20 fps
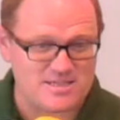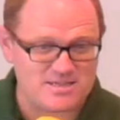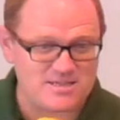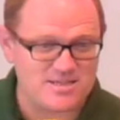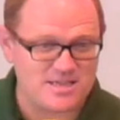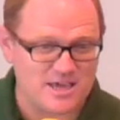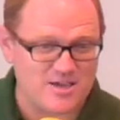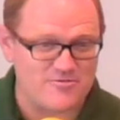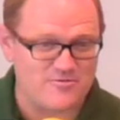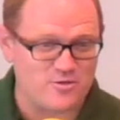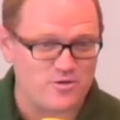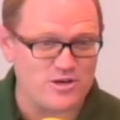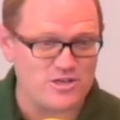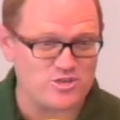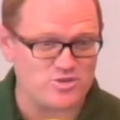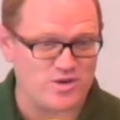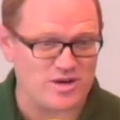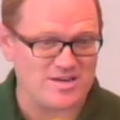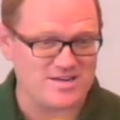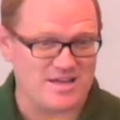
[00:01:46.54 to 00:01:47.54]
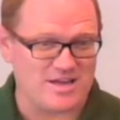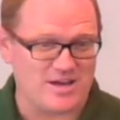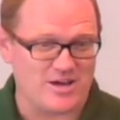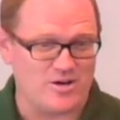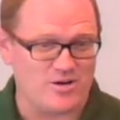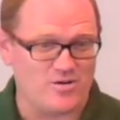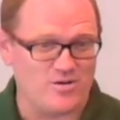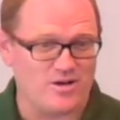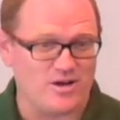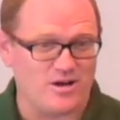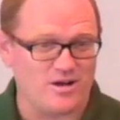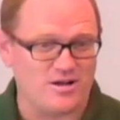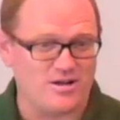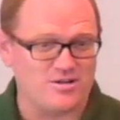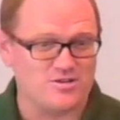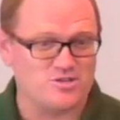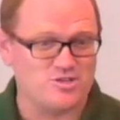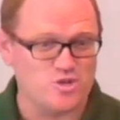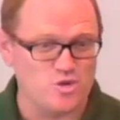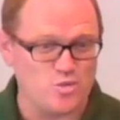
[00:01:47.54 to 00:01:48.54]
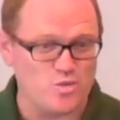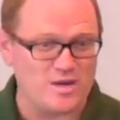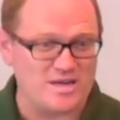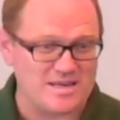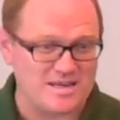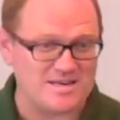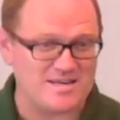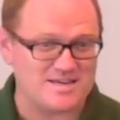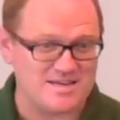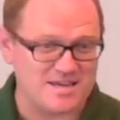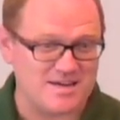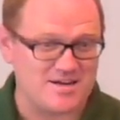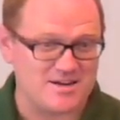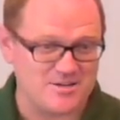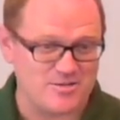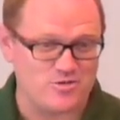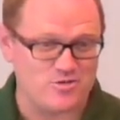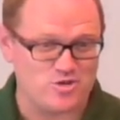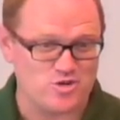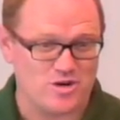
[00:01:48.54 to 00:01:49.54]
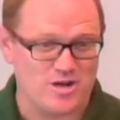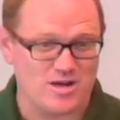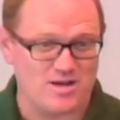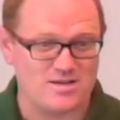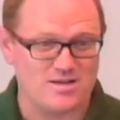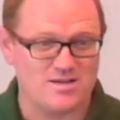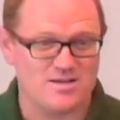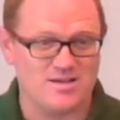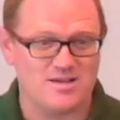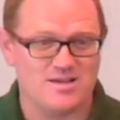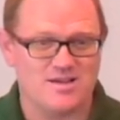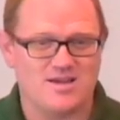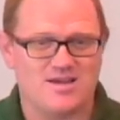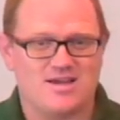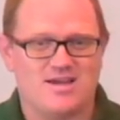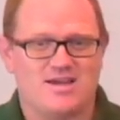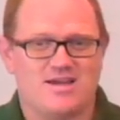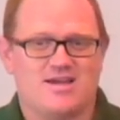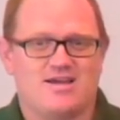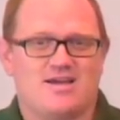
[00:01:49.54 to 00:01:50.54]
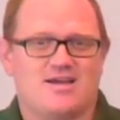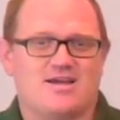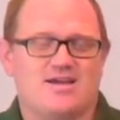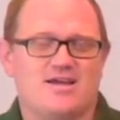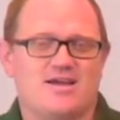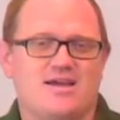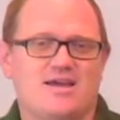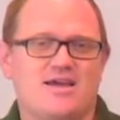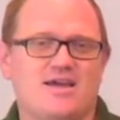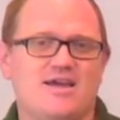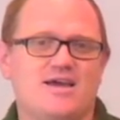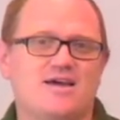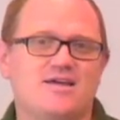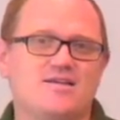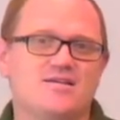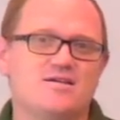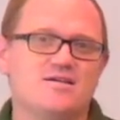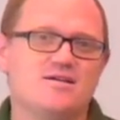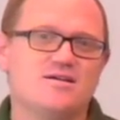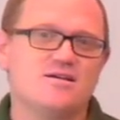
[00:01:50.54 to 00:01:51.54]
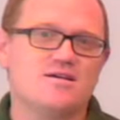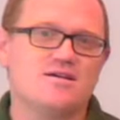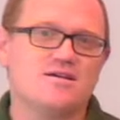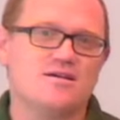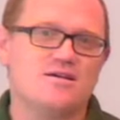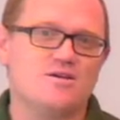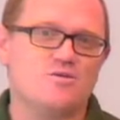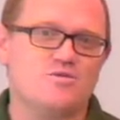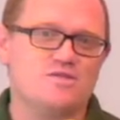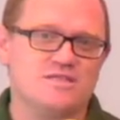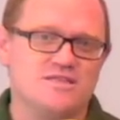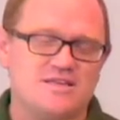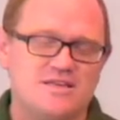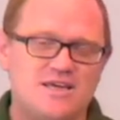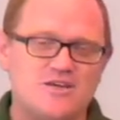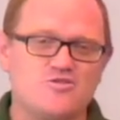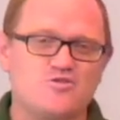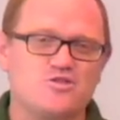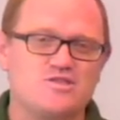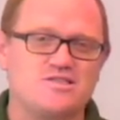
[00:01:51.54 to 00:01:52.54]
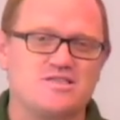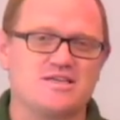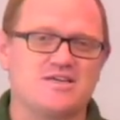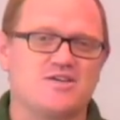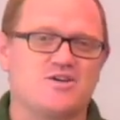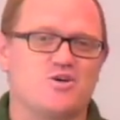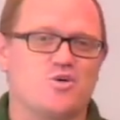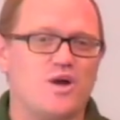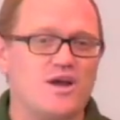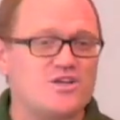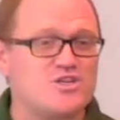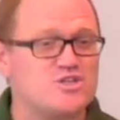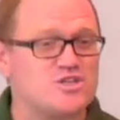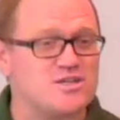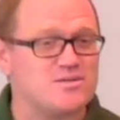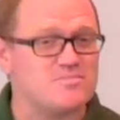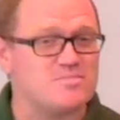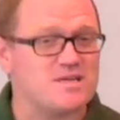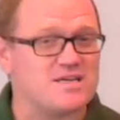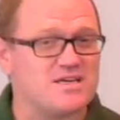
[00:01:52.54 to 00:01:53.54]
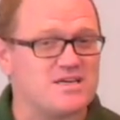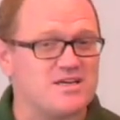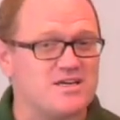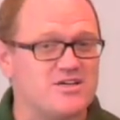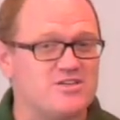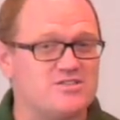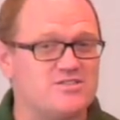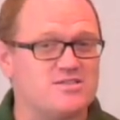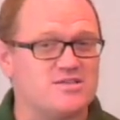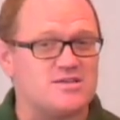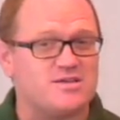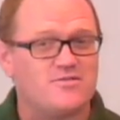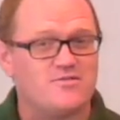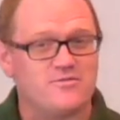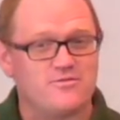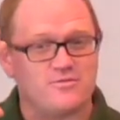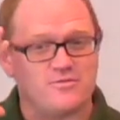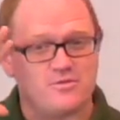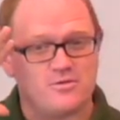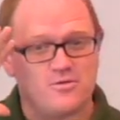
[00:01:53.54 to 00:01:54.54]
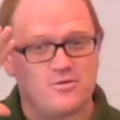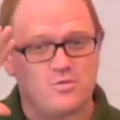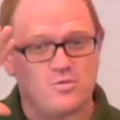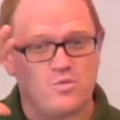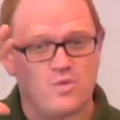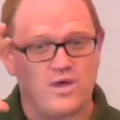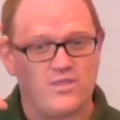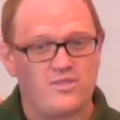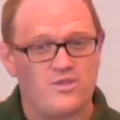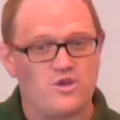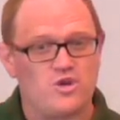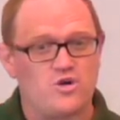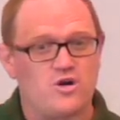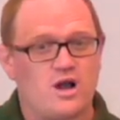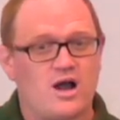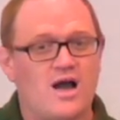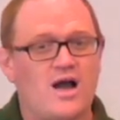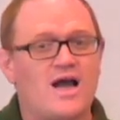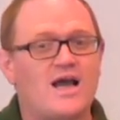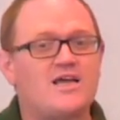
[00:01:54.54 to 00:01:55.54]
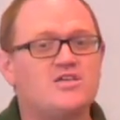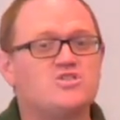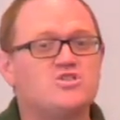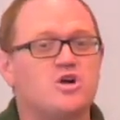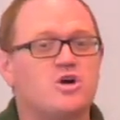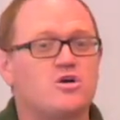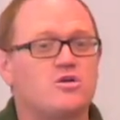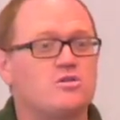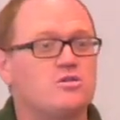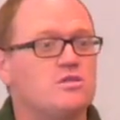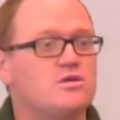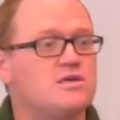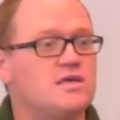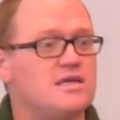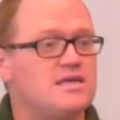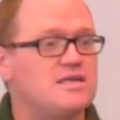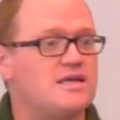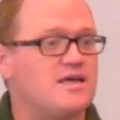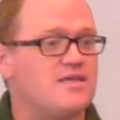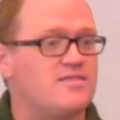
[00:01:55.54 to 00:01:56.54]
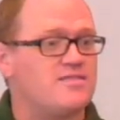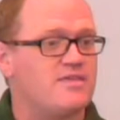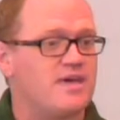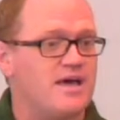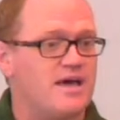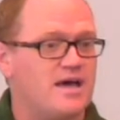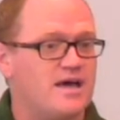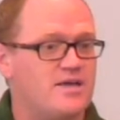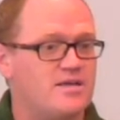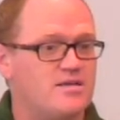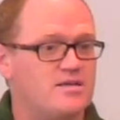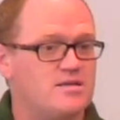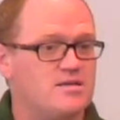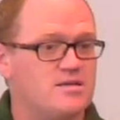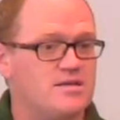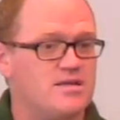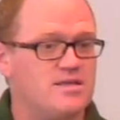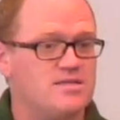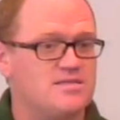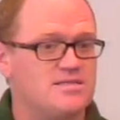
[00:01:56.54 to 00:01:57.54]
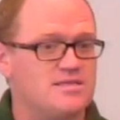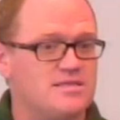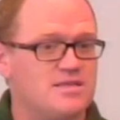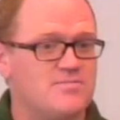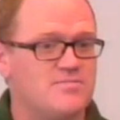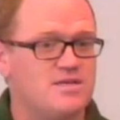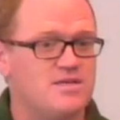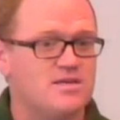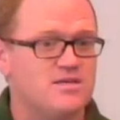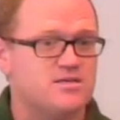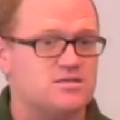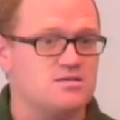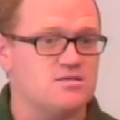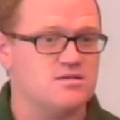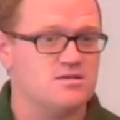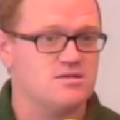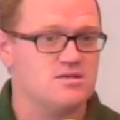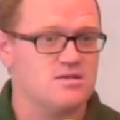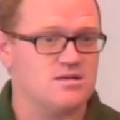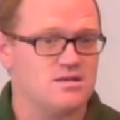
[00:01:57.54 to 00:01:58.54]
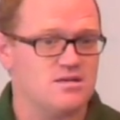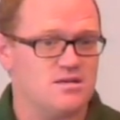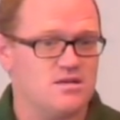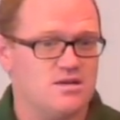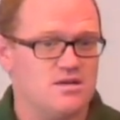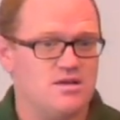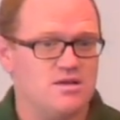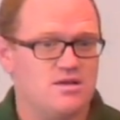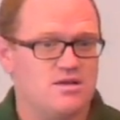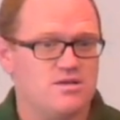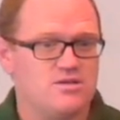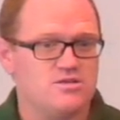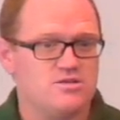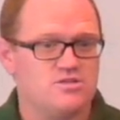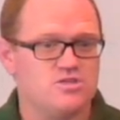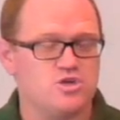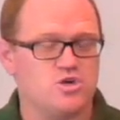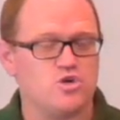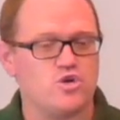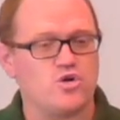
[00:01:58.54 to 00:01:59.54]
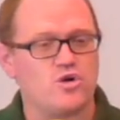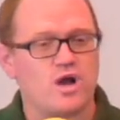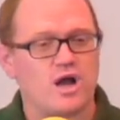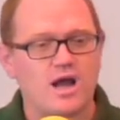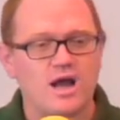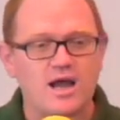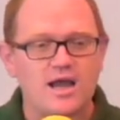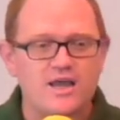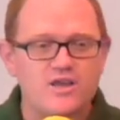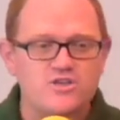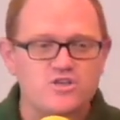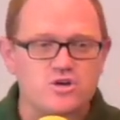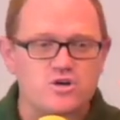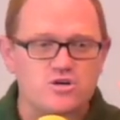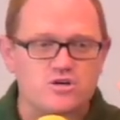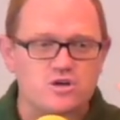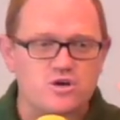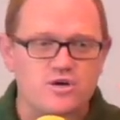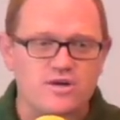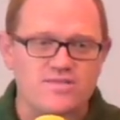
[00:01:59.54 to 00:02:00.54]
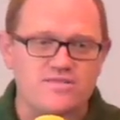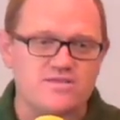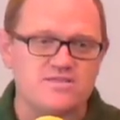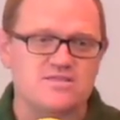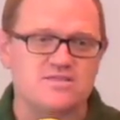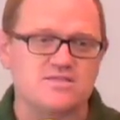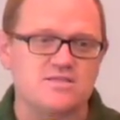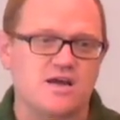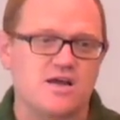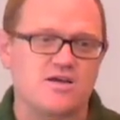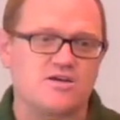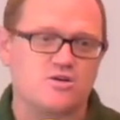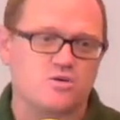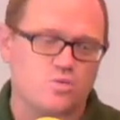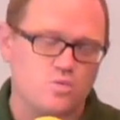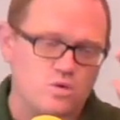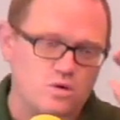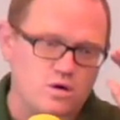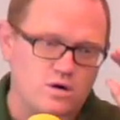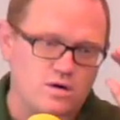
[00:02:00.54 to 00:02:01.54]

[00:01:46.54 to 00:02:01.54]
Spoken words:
to that voice right now. Do we need to get another truck?" And it was an interesting question because when your eyes are looking at that, it is limited. So your eyes are going, this is not going to work,